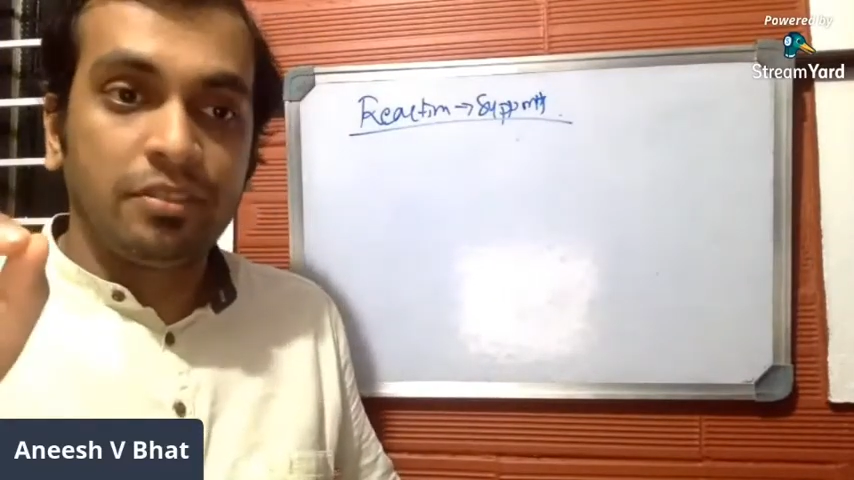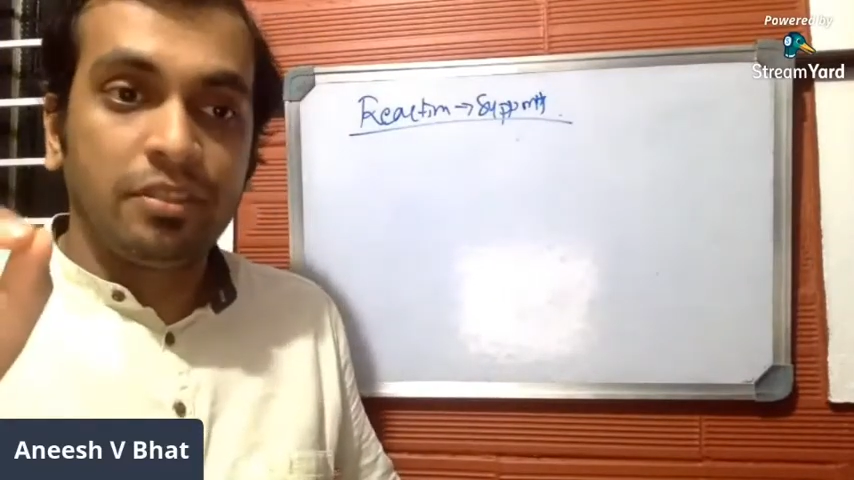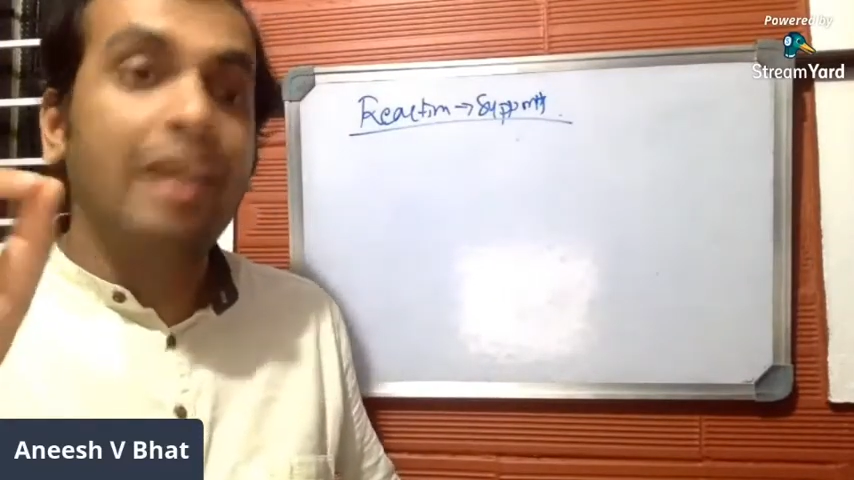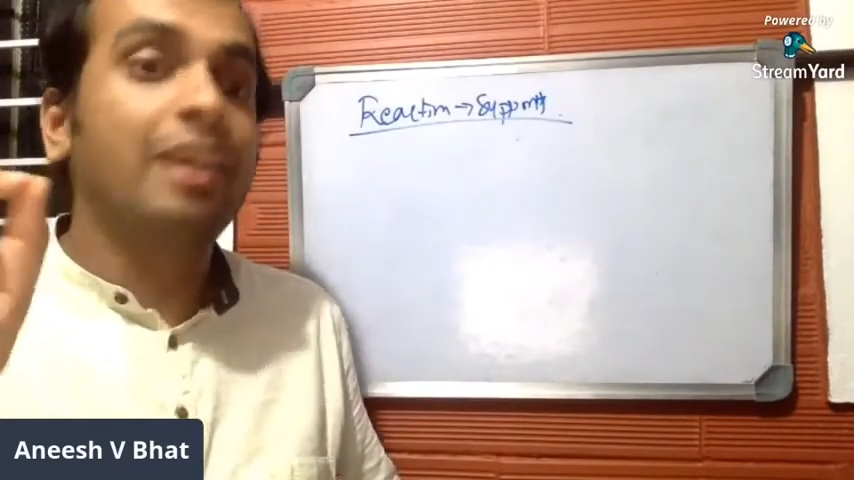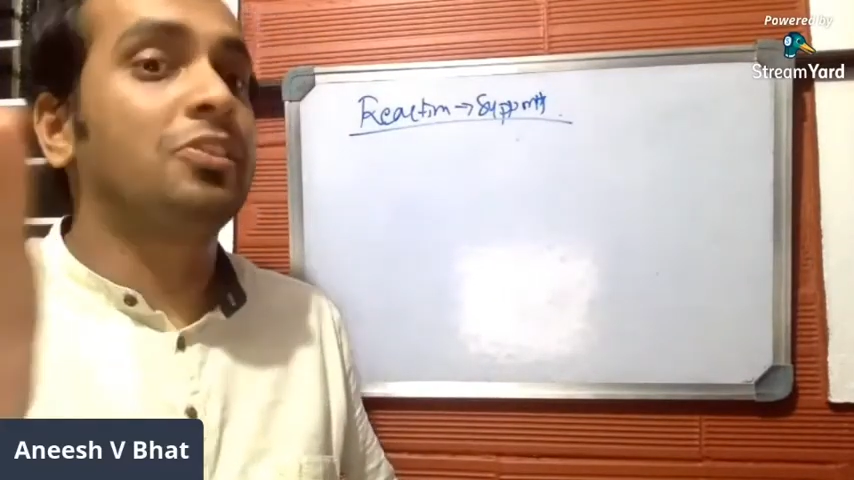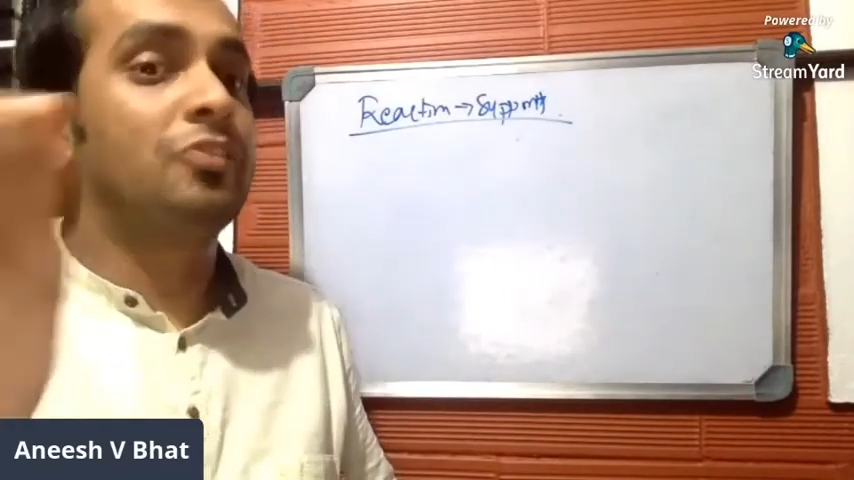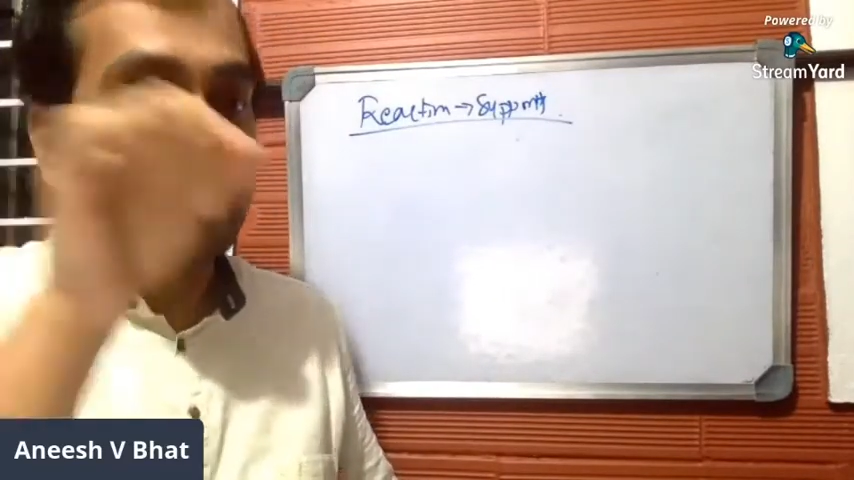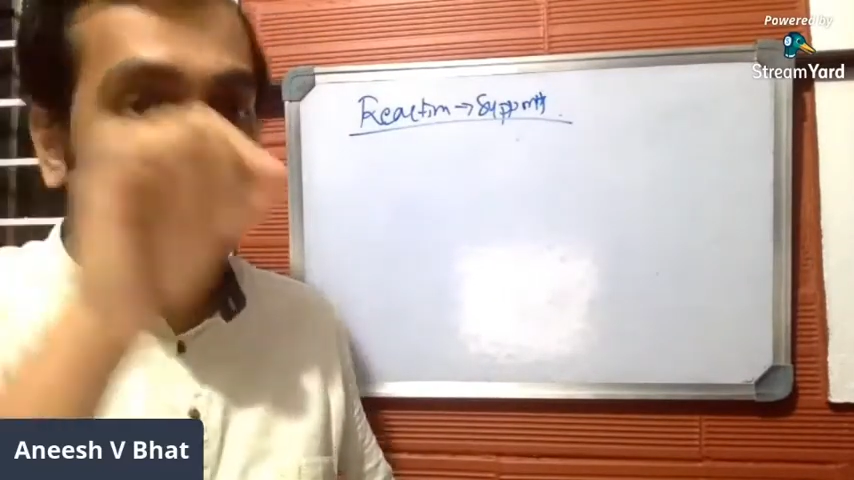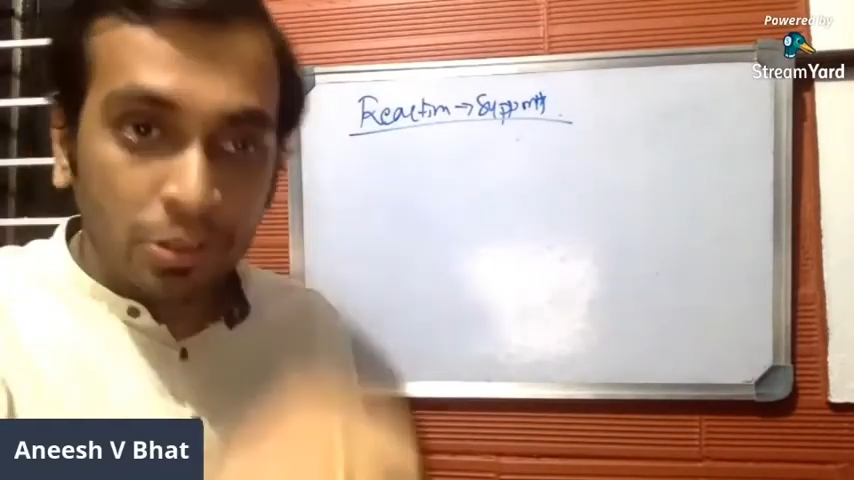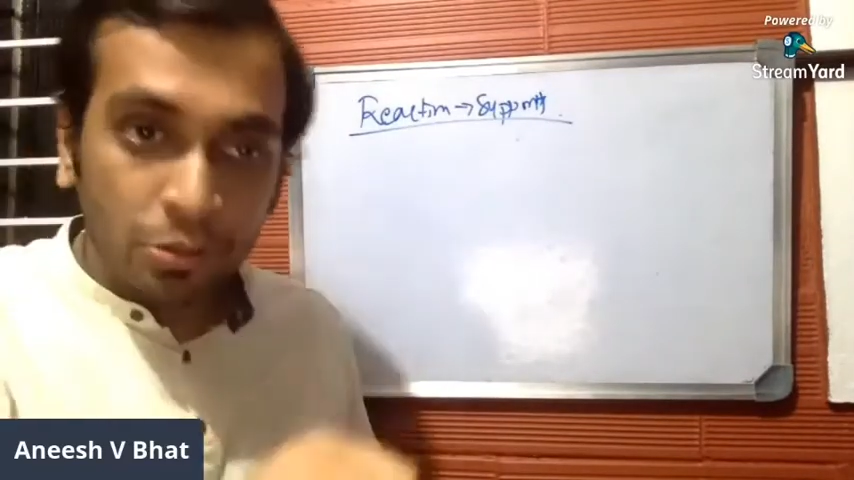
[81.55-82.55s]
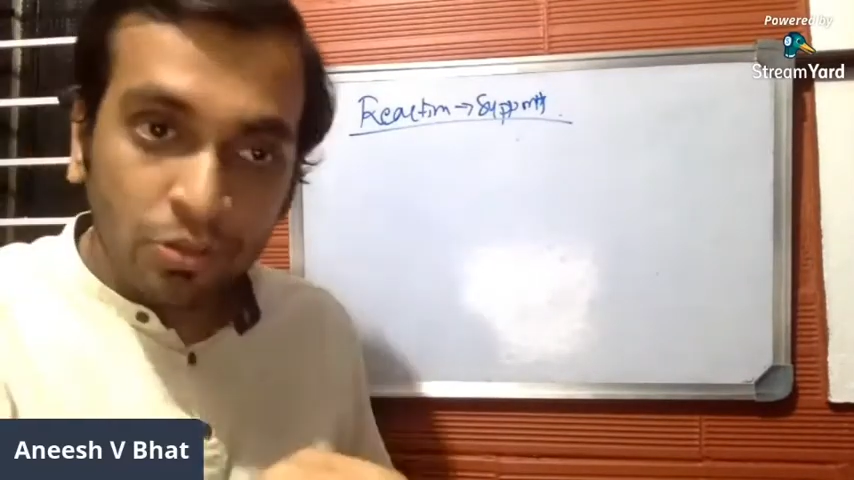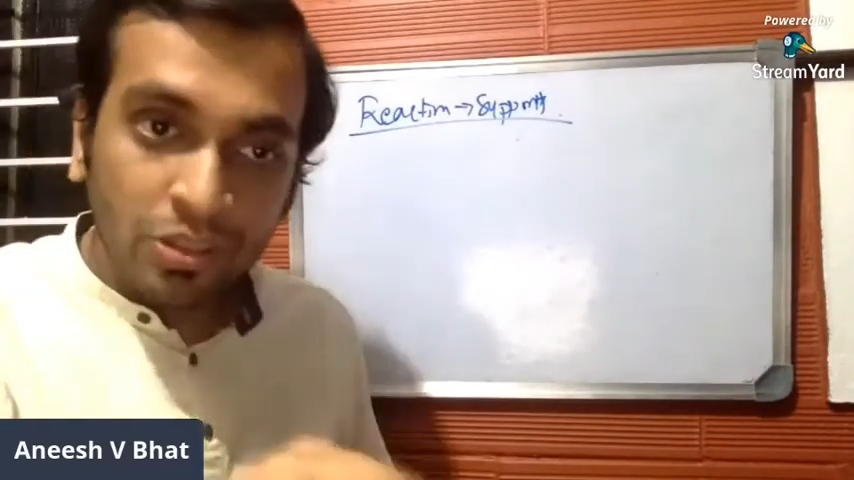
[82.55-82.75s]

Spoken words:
Reaction will be unknown.